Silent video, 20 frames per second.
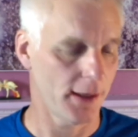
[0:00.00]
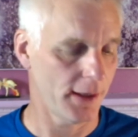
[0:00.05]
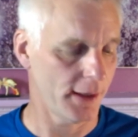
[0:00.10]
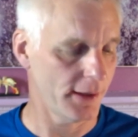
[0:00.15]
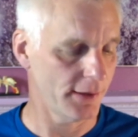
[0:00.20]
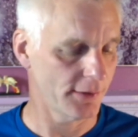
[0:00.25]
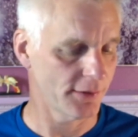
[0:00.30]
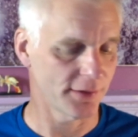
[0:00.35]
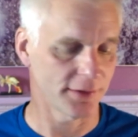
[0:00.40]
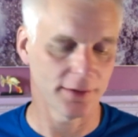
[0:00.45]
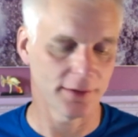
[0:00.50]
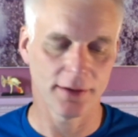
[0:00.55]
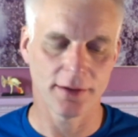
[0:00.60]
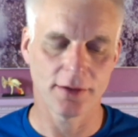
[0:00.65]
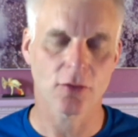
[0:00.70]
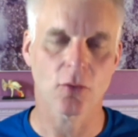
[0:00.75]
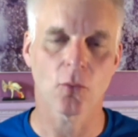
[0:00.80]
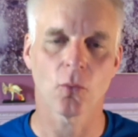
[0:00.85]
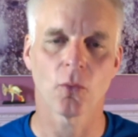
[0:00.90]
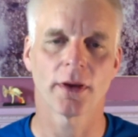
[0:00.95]

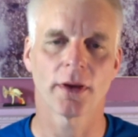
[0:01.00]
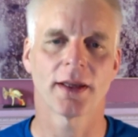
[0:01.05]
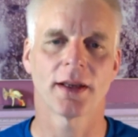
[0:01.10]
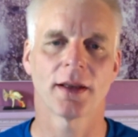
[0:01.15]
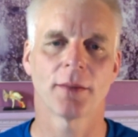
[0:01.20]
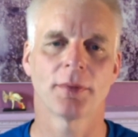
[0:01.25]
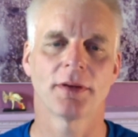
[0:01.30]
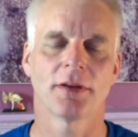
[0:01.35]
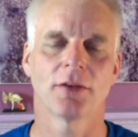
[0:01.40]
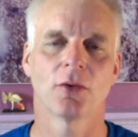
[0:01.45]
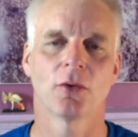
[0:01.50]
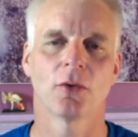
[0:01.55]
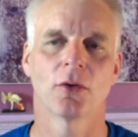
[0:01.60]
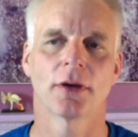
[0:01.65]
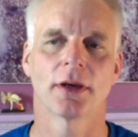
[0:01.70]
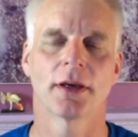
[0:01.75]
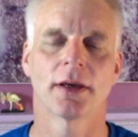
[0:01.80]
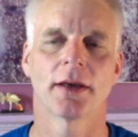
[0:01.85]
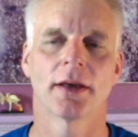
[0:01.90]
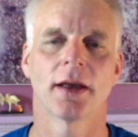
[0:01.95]
Tonight we're going to be
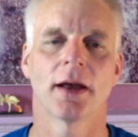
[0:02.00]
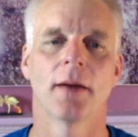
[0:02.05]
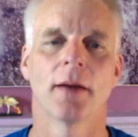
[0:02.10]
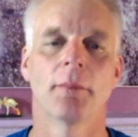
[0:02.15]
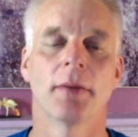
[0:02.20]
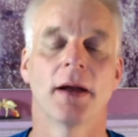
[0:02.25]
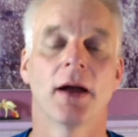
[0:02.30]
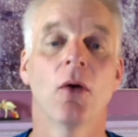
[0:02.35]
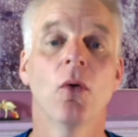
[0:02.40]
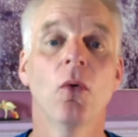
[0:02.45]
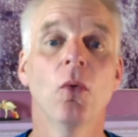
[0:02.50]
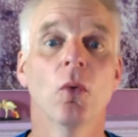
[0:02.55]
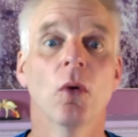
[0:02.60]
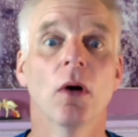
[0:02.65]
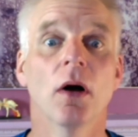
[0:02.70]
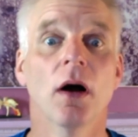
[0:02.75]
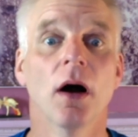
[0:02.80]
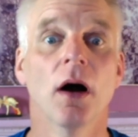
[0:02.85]
talking about...